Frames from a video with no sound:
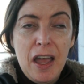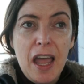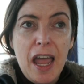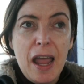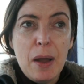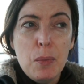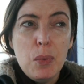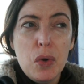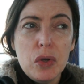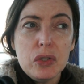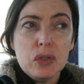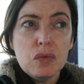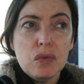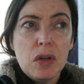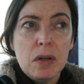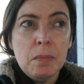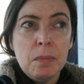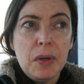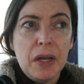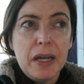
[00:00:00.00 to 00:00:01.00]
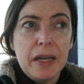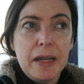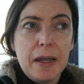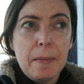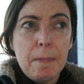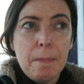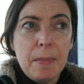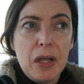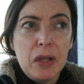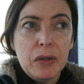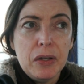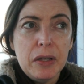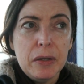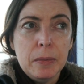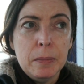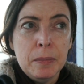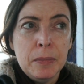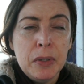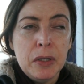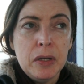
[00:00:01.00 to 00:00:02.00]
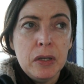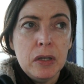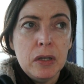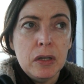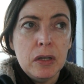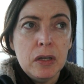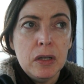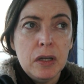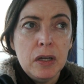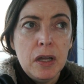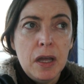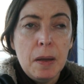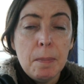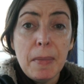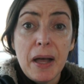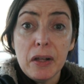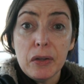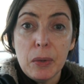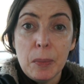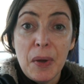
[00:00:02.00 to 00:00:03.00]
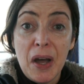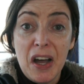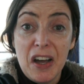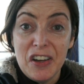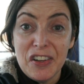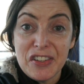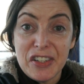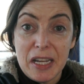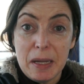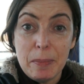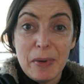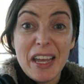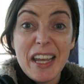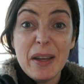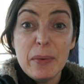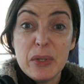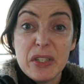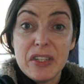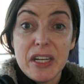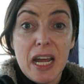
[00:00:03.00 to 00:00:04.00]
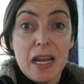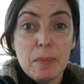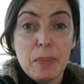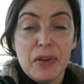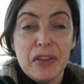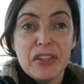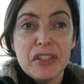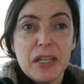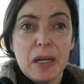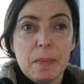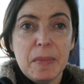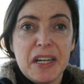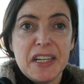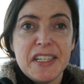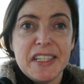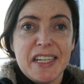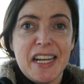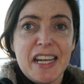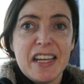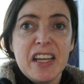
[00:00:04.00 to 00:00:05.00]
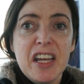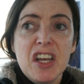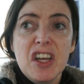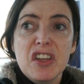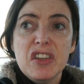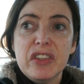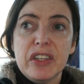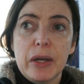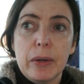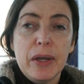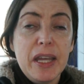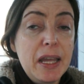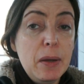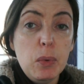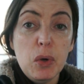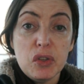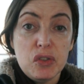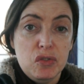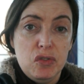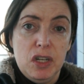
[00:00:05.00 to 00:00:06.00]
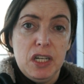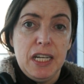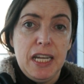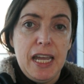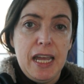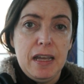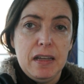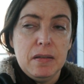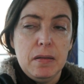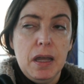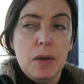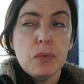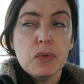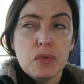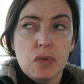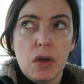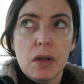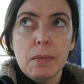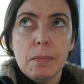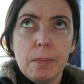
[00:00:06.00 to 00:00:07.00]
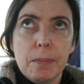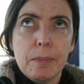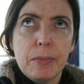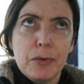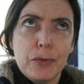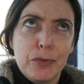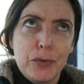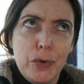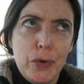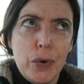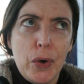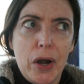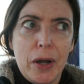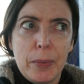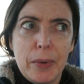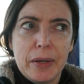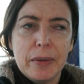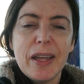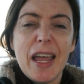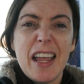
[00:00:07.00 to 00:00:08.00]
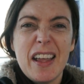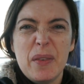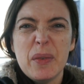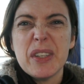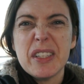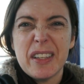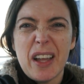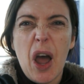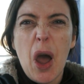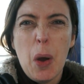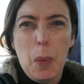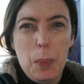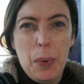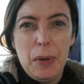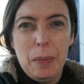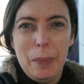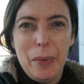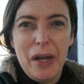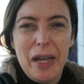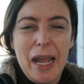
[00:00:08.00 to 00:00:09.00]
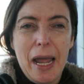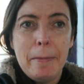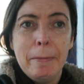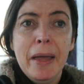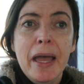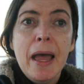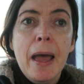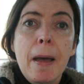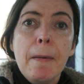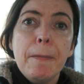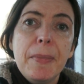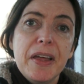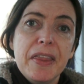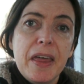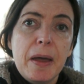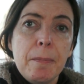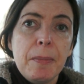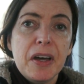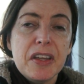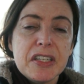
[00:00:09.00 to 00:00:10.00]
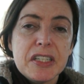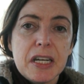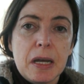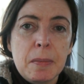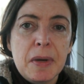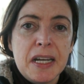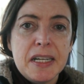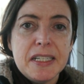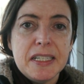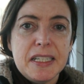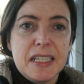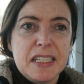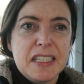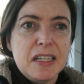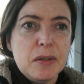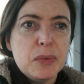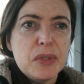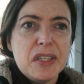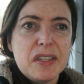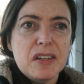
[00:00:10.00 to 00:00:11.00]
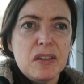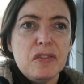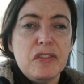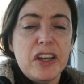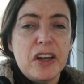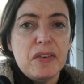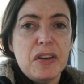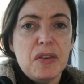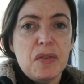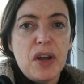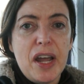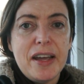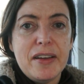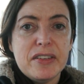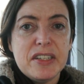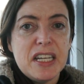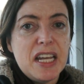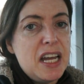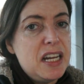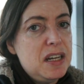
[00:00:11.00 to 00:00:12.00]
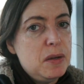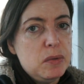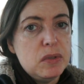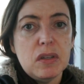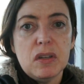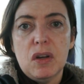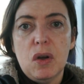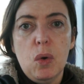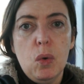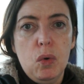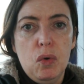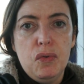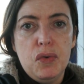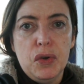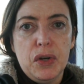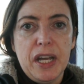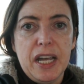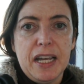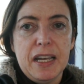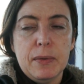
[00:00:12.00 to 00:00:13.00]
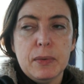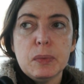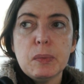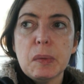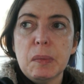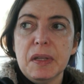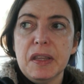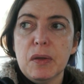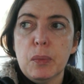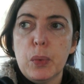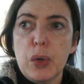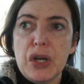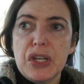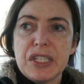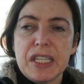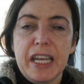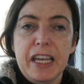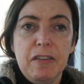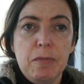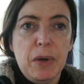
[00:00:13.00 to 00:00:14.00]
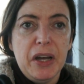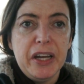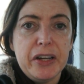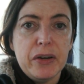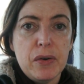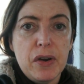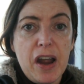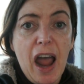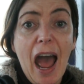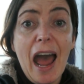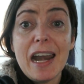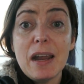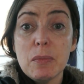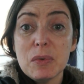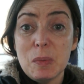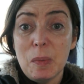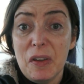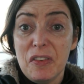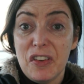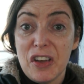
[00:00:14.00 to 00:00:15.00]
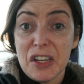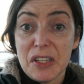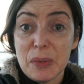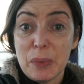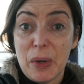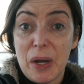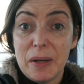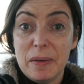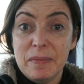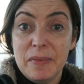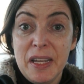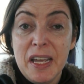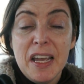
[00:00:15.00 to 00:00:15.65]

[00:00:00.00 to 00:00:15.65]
It was run by Malcolm Hardy, but he was dead by the time I did it, so he wasn't running it. It was run before I went. It was opened by him, but then by the time I did it, it was still very rowdy, and it was an awful gig. It was probably the worst gig of my career, and it was my first one.